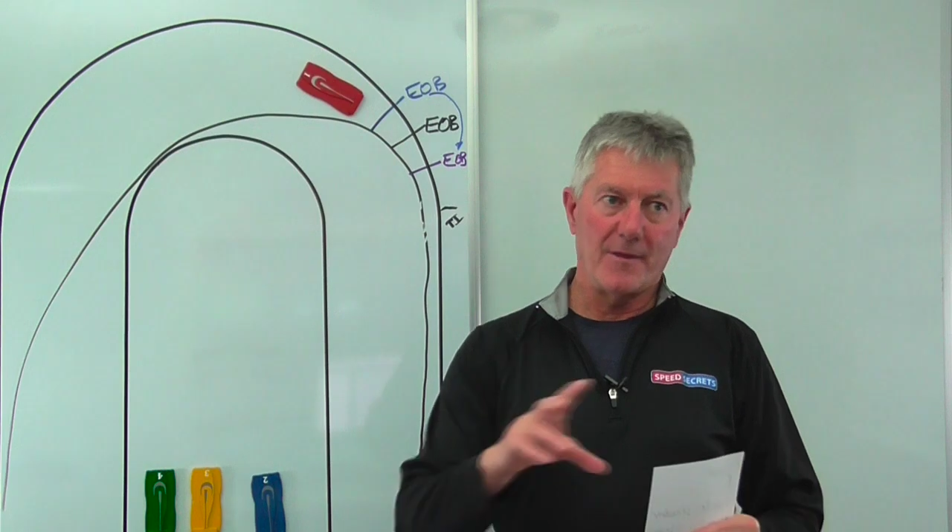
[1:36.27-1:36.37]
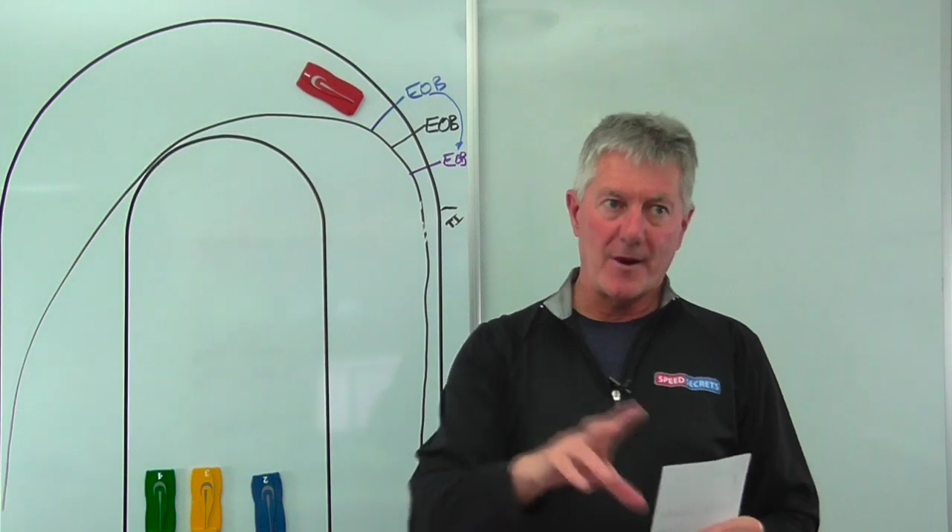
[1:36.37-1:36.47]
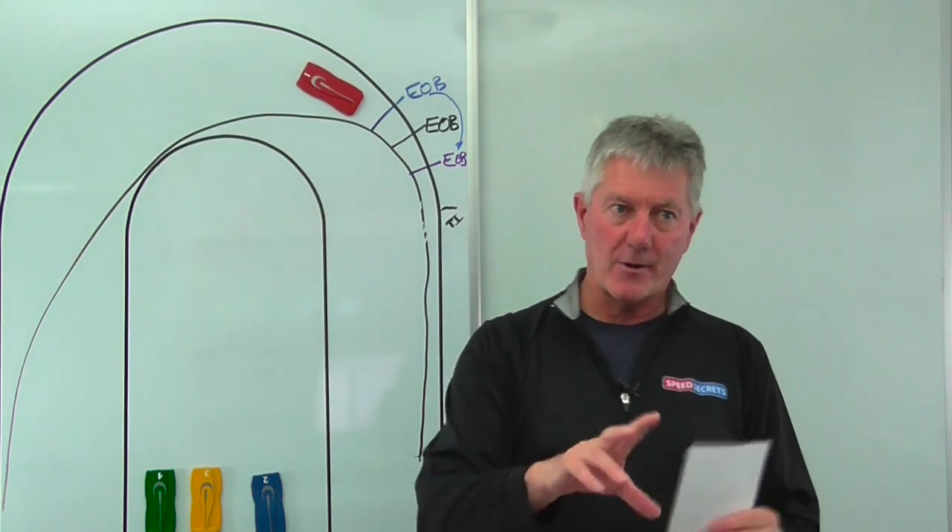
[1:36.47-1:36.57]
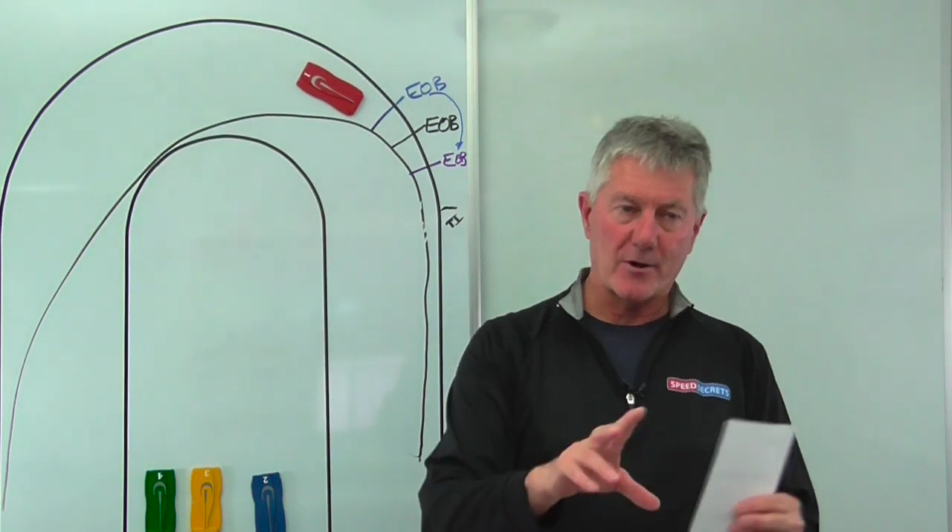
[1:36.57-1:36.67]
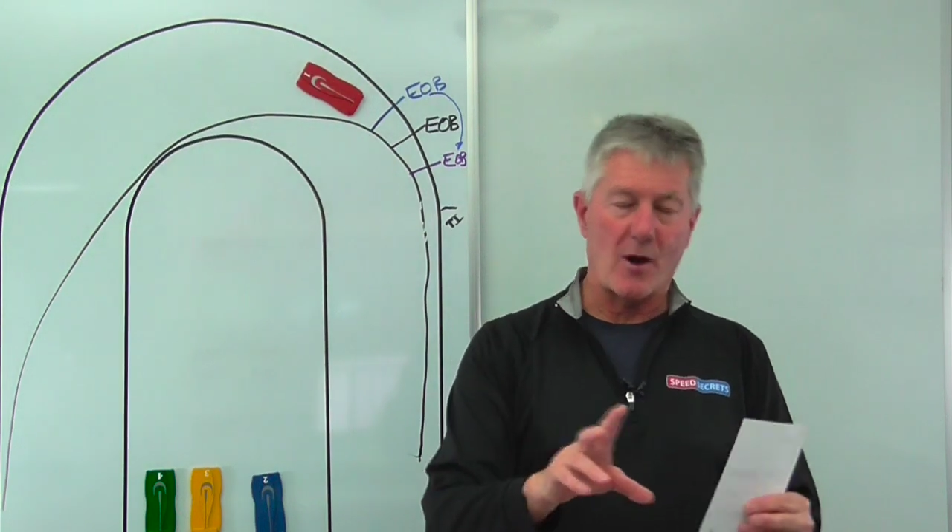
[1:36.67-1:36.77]

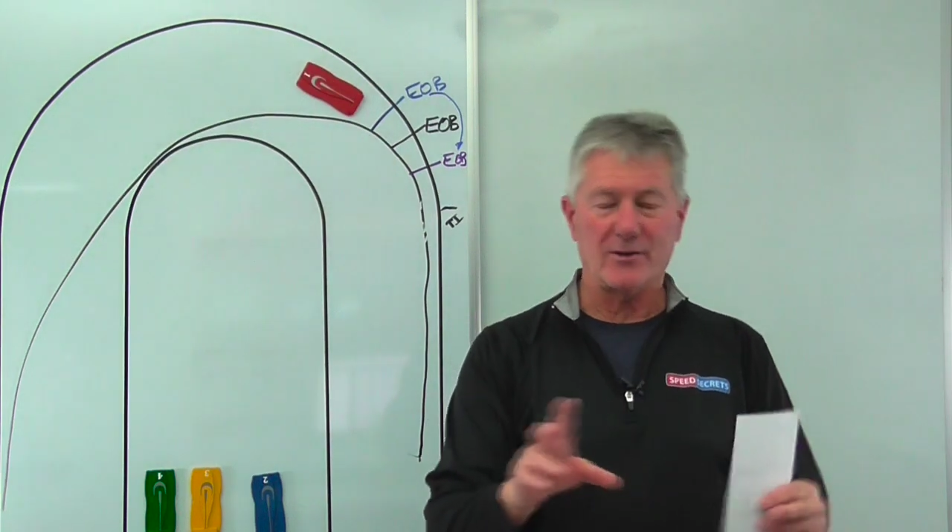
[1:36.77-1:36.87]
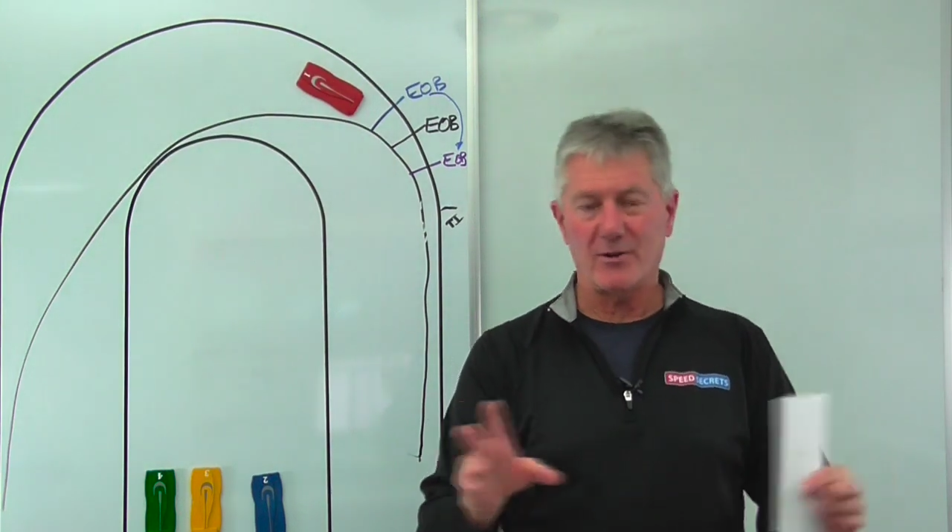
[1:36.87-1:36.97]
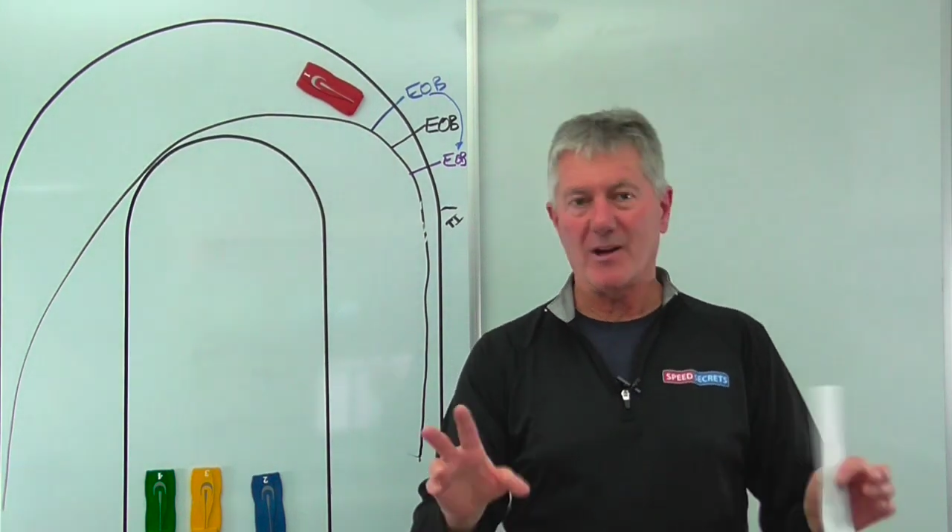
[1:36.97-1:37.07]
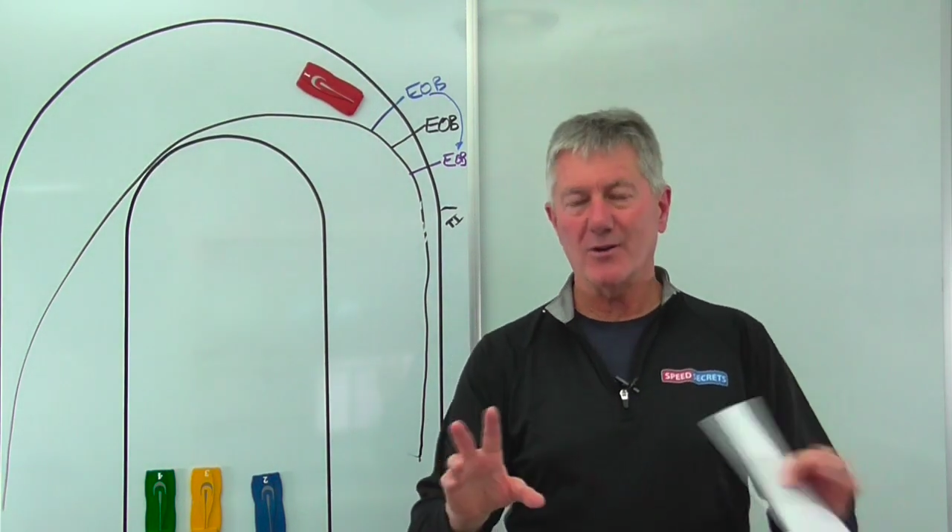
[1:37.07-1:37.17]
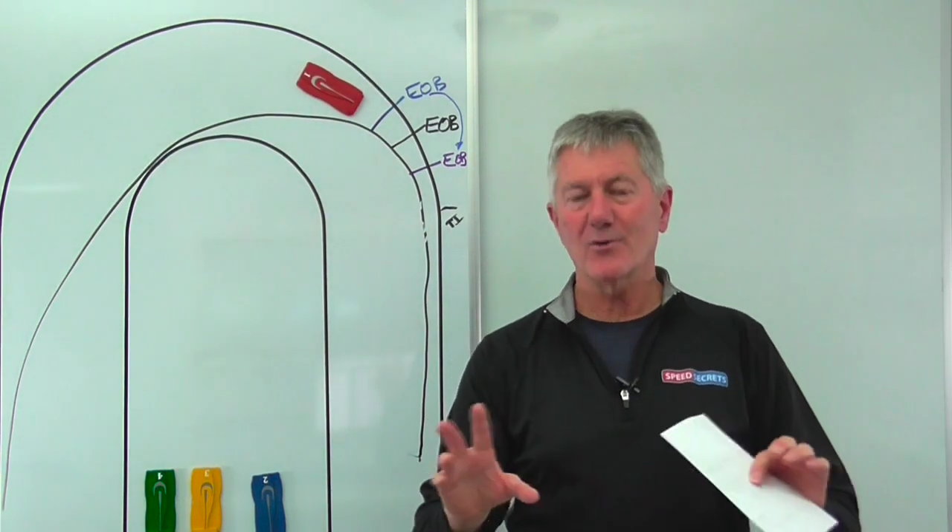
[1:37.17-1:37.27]
their cars.
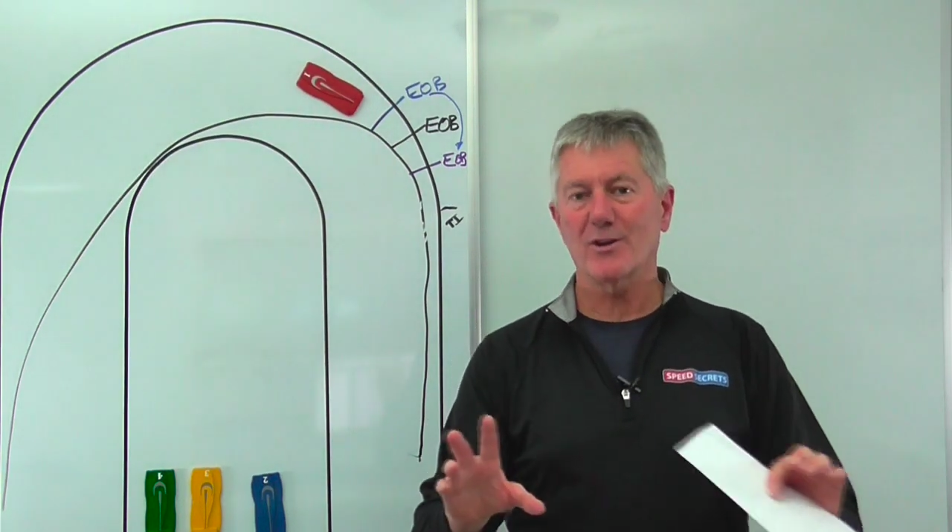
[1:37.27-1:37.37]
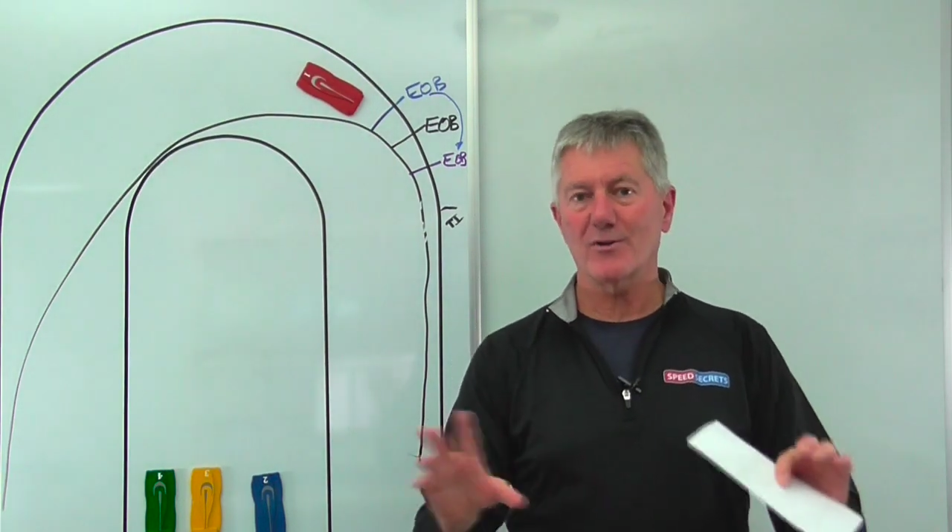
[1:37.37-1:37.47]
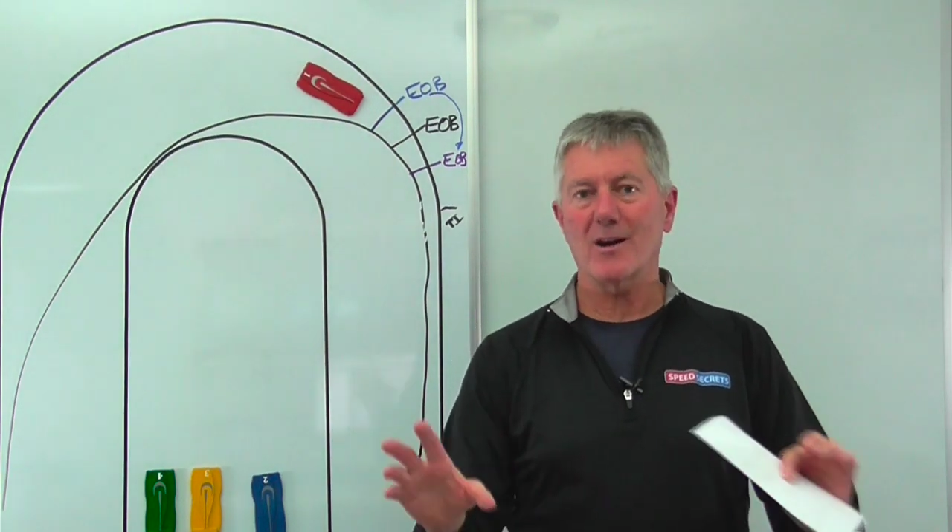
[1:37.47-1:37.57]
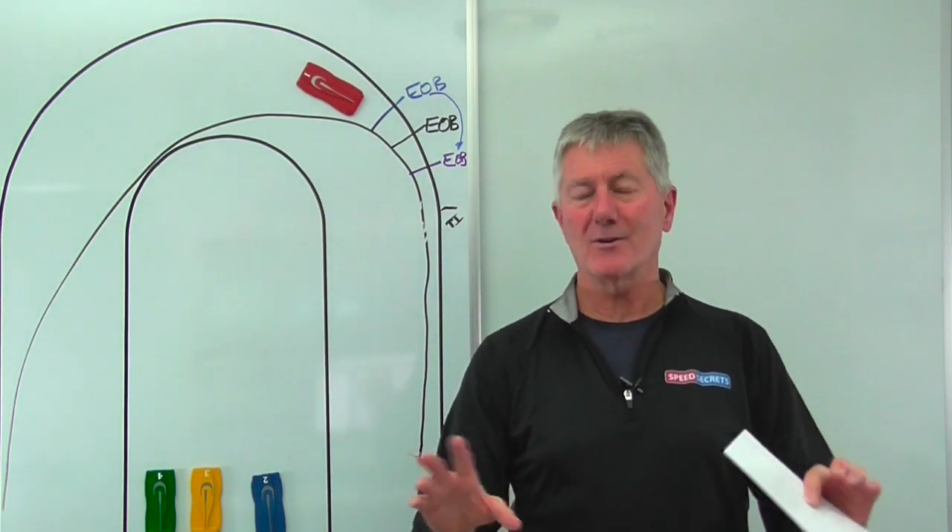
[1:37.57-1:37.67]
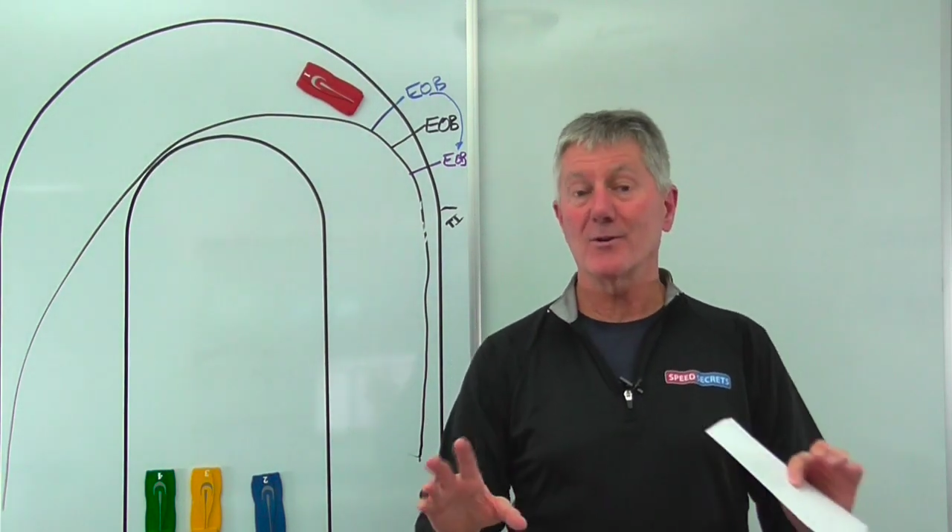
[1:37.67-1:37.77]
So I usually try to